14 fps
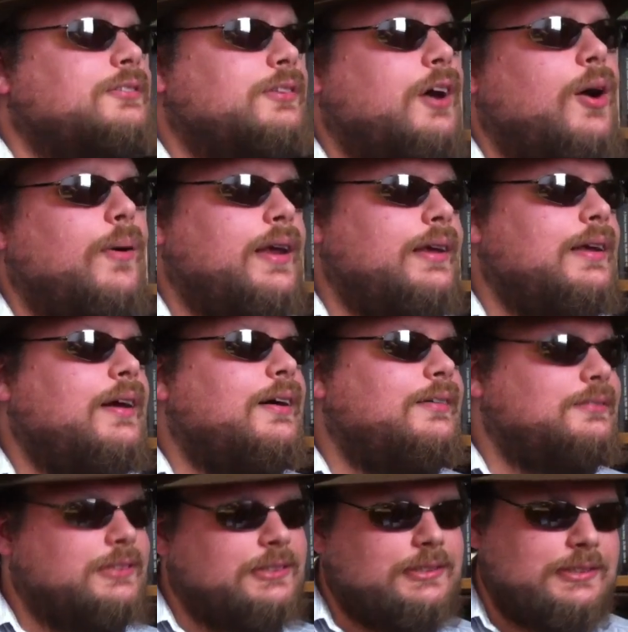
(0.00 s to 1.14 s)
No, we
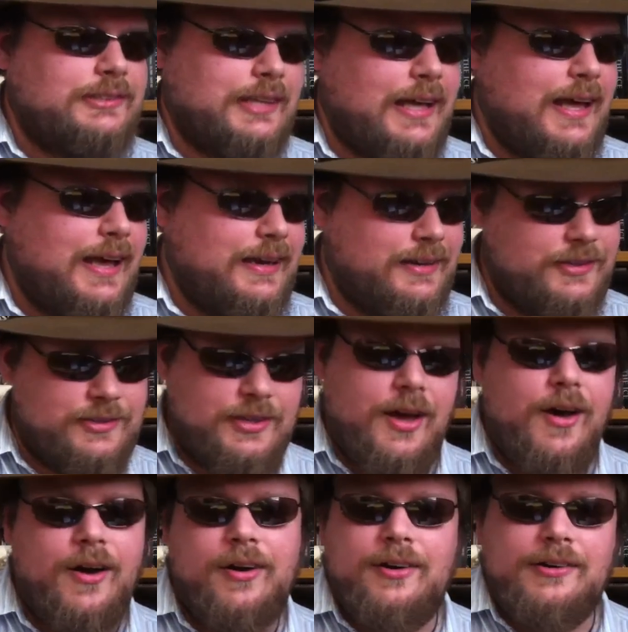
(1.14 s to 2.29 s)
don't do
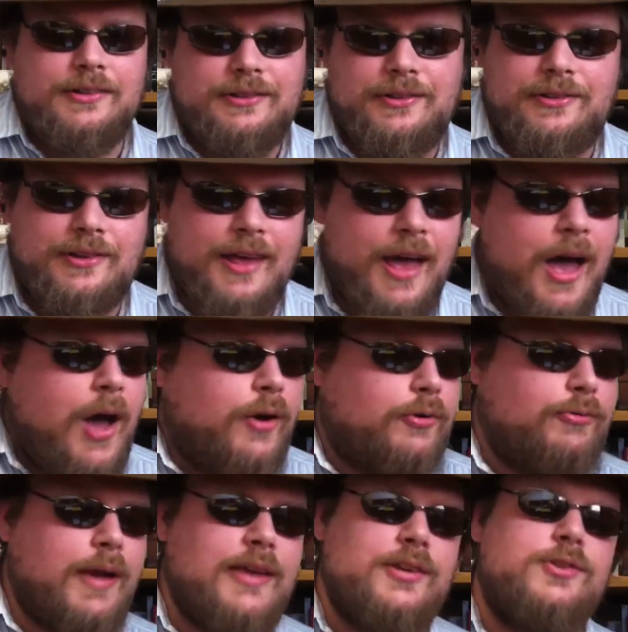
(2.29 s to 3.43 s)
dinosaurs.
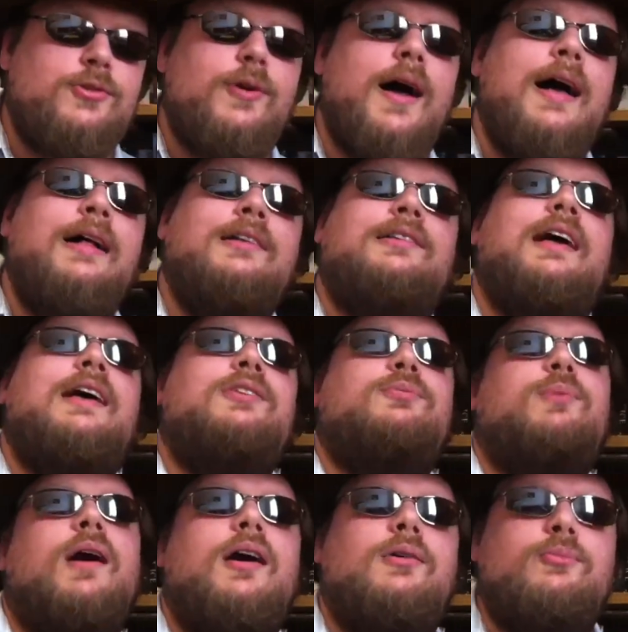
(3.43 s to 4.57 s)
Raise your trowels as
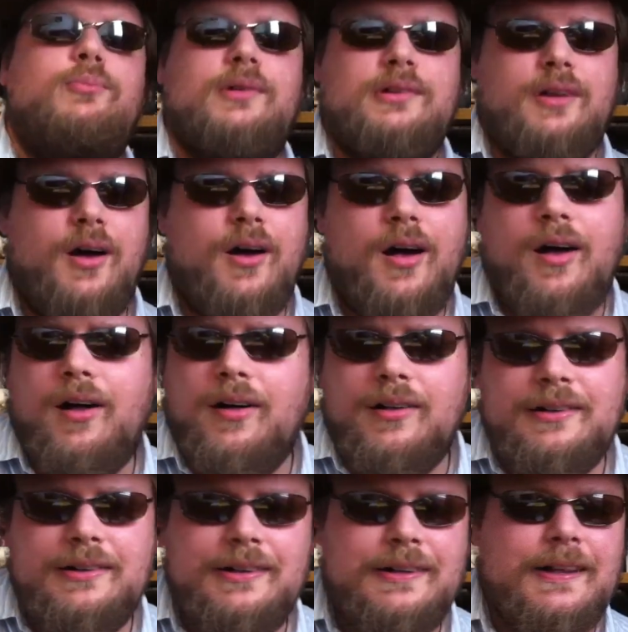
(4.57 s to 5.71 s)
one will
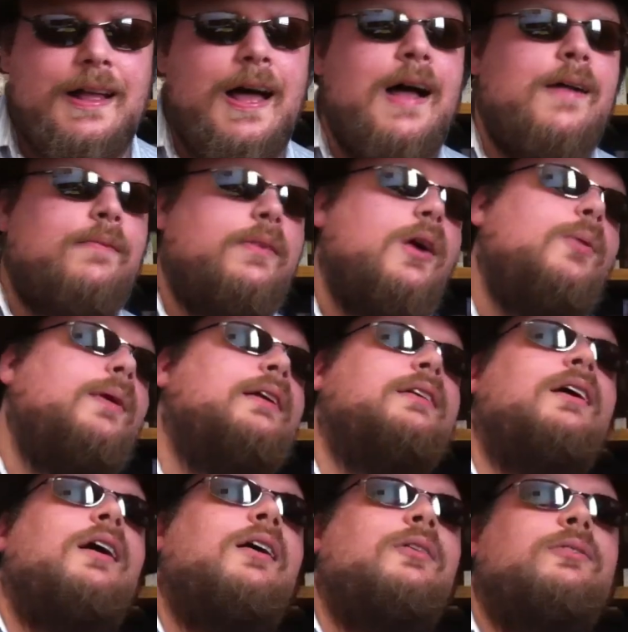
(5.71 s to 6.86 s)
call. No, we
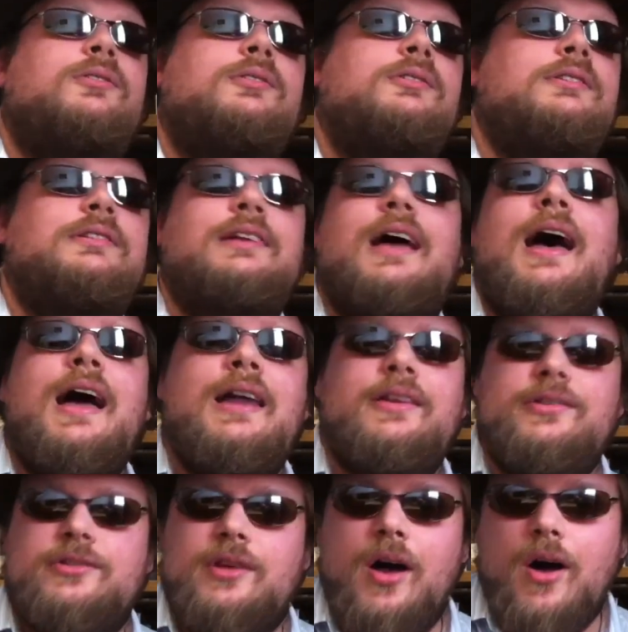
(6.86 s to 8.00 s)
don't do
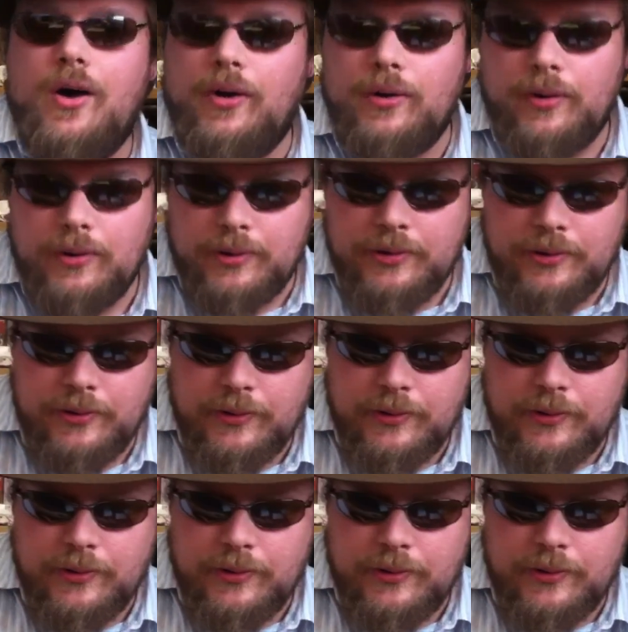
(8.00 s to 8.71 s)
dinosaurs.